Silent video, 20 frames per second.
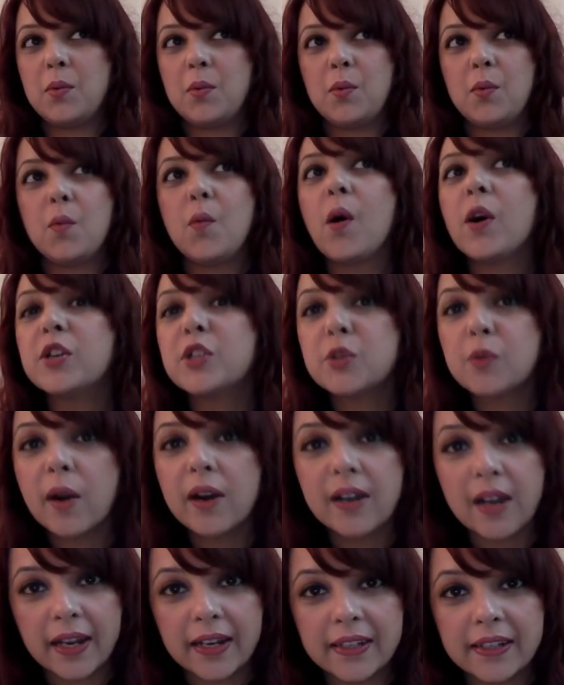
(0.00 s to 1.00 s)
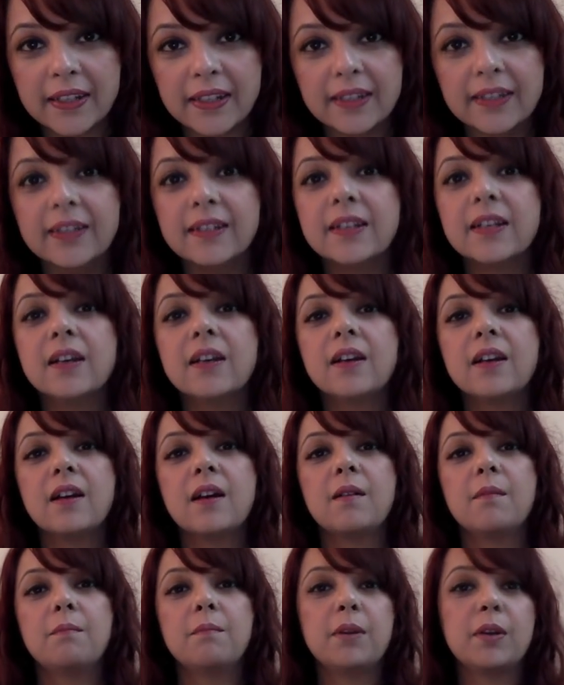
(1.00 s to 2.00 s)
what you are liking,
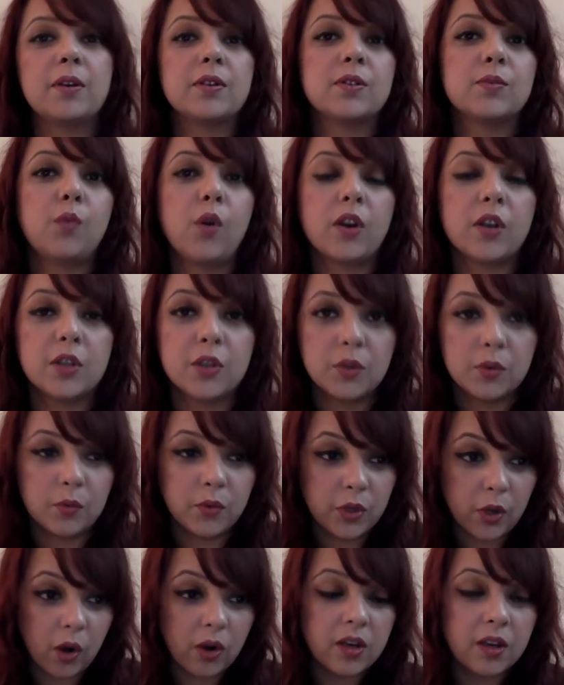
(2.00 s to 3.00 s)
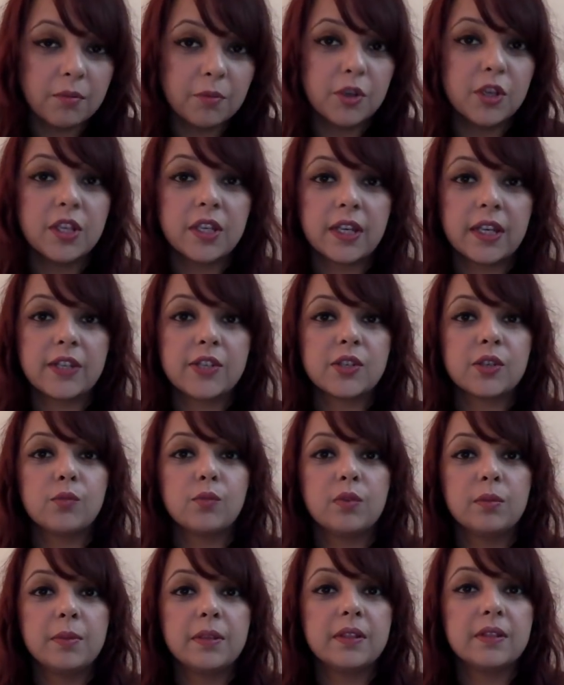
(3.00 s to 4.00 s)
because what your communication
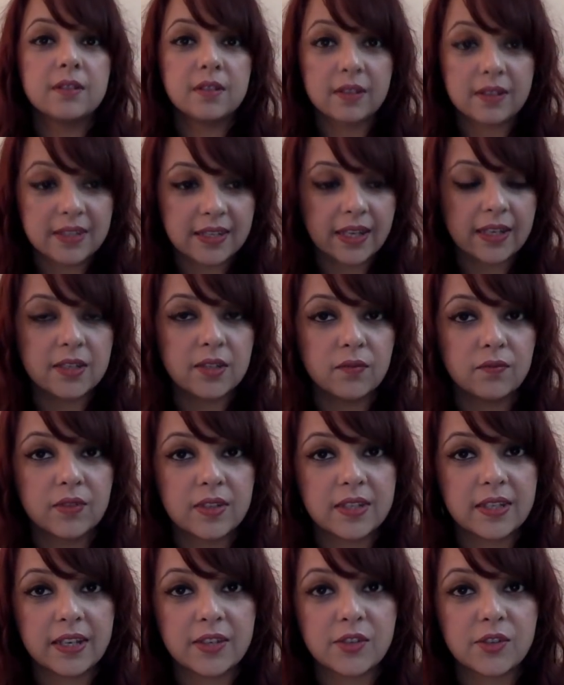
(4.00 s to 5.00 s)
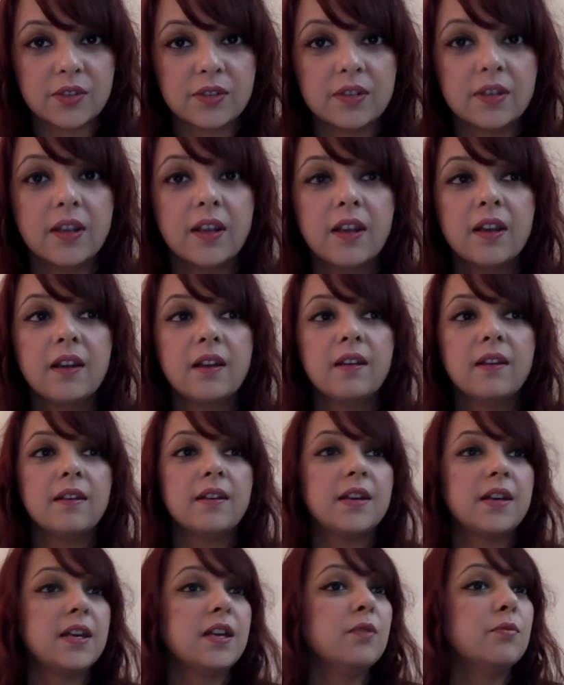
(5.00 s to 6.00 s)
will be the success of the session.
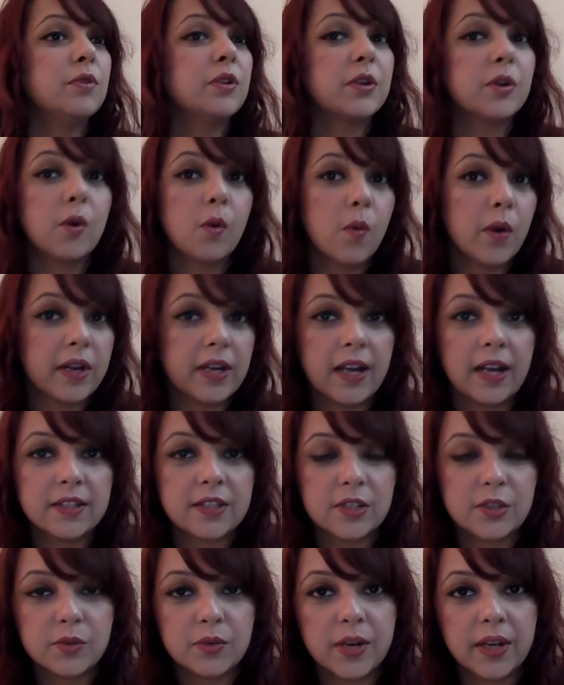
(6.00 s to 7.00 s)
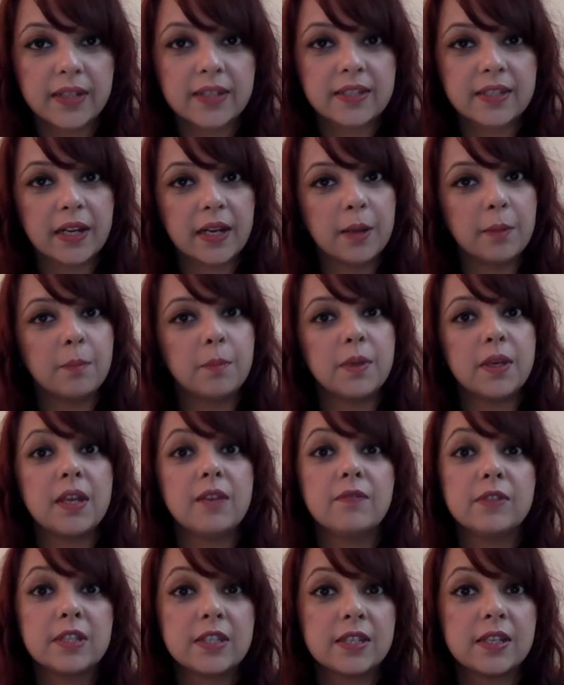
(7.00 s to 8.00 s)
He will know what he has to do next time. He
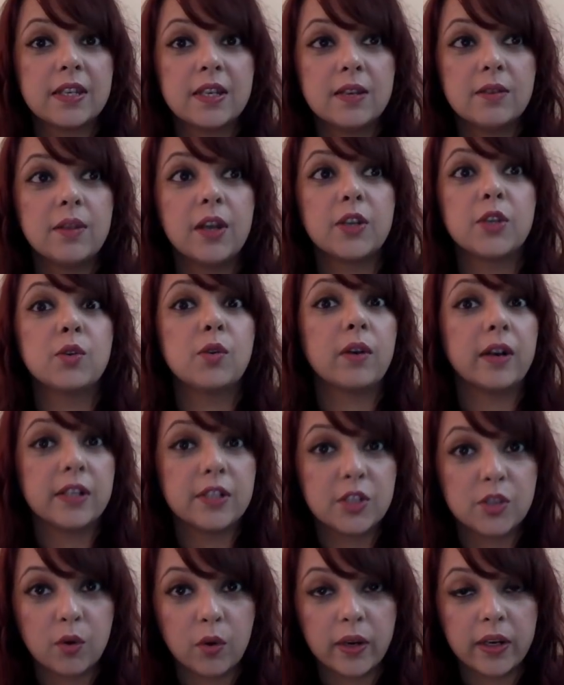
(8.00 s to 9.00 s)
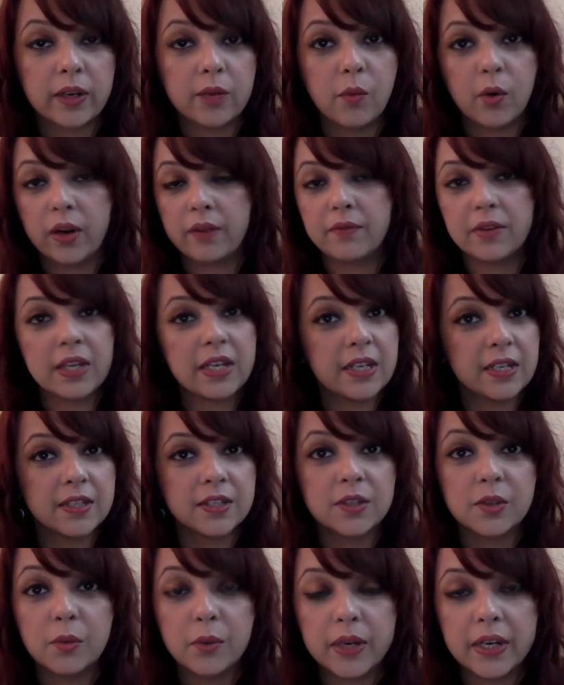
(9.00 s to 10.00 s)
will see that you're enjoying whatever he's
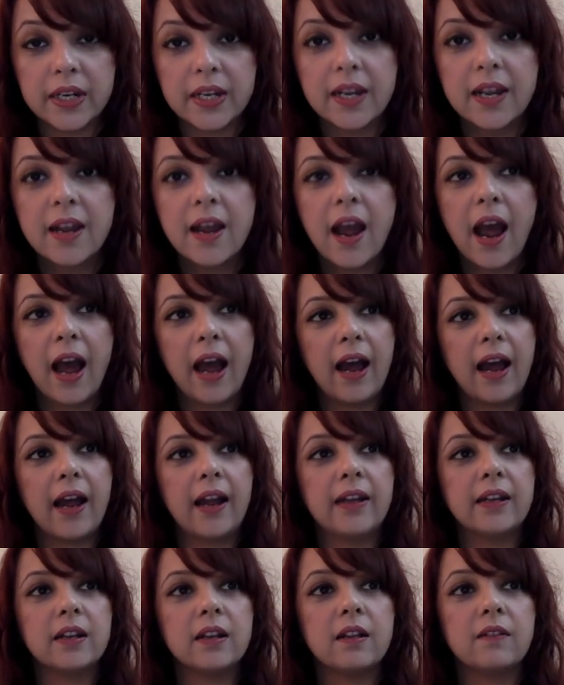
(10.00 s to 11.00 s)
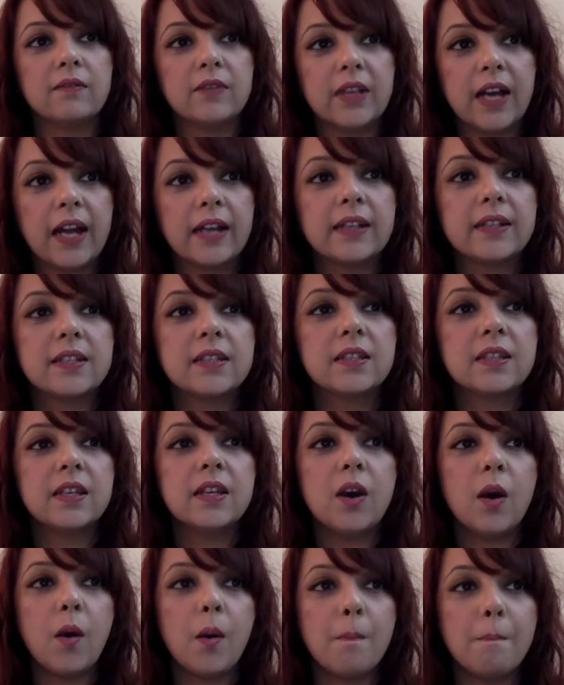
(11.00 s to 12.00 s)
doing, and that is
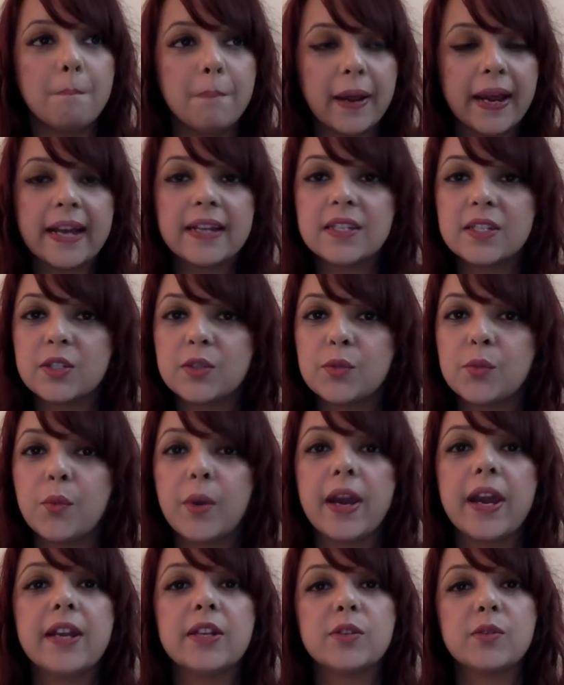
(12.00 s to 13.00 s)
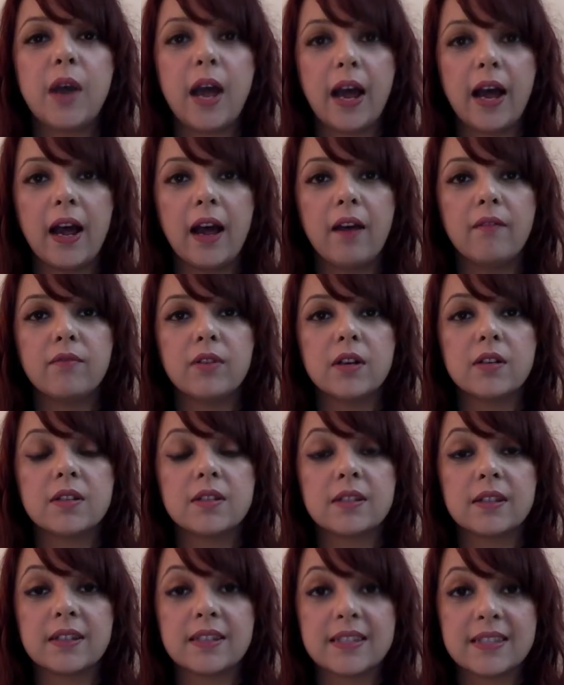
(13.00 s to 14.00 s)
the best way to have a
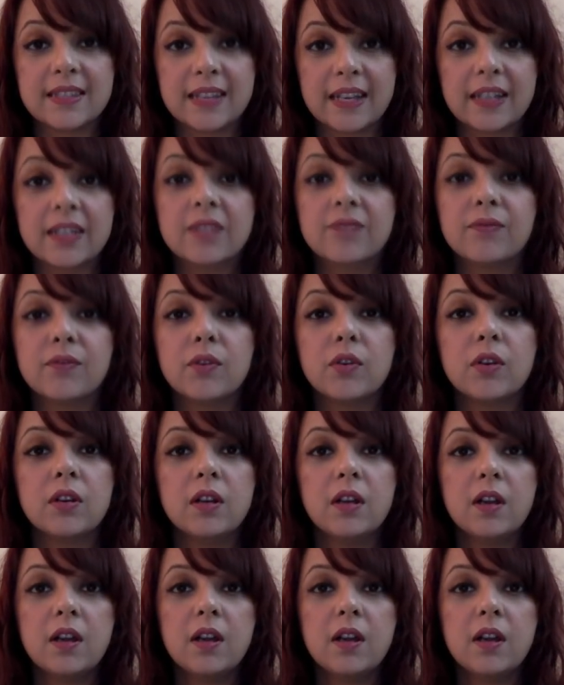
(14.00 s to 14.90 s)
successful